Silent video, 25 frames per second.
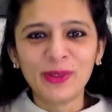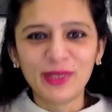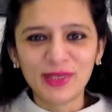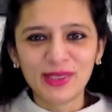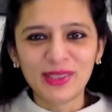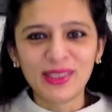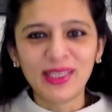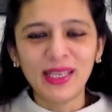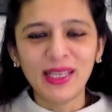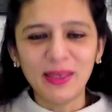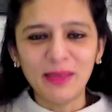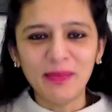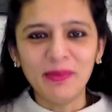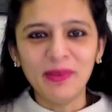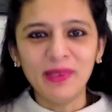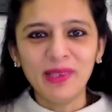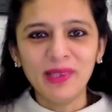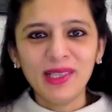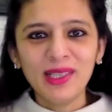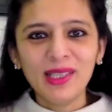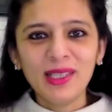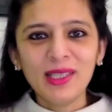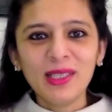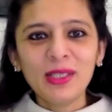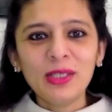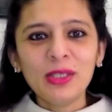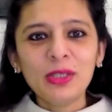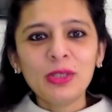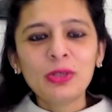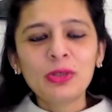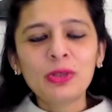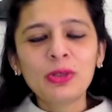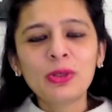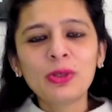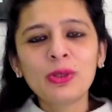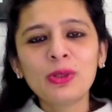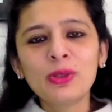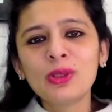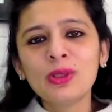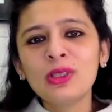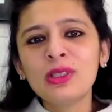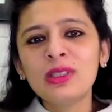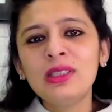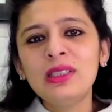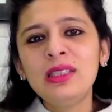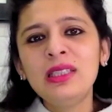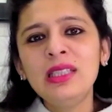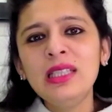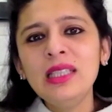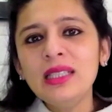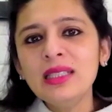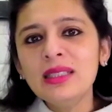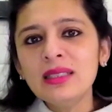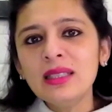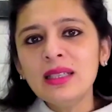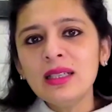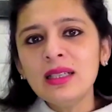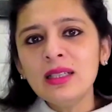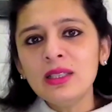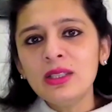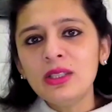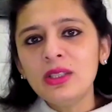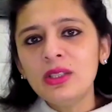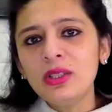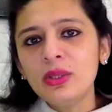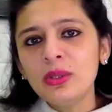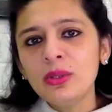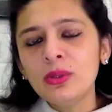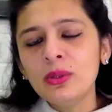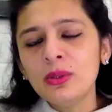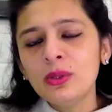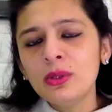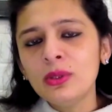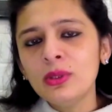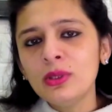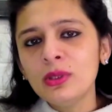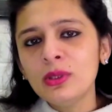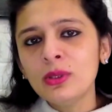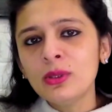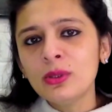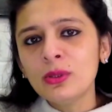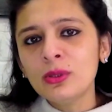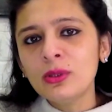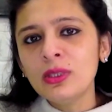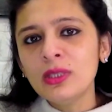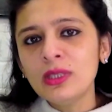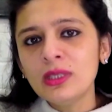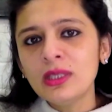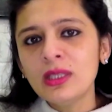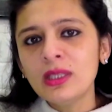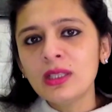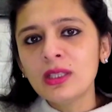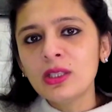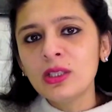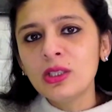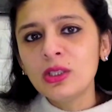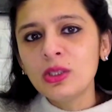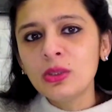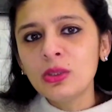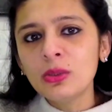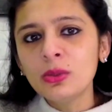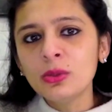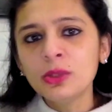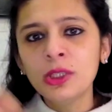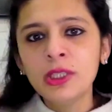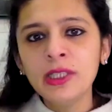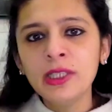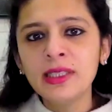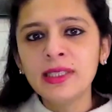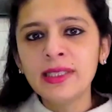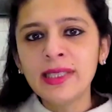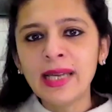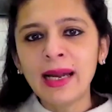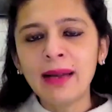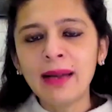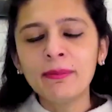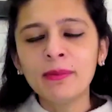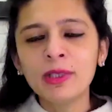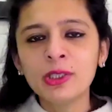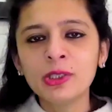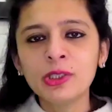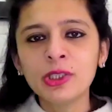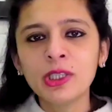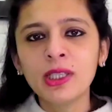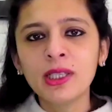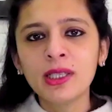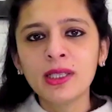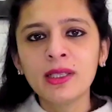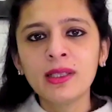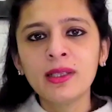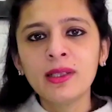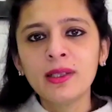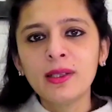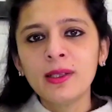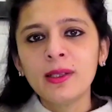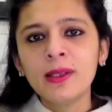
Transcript: the same. So these are these are hugely damaging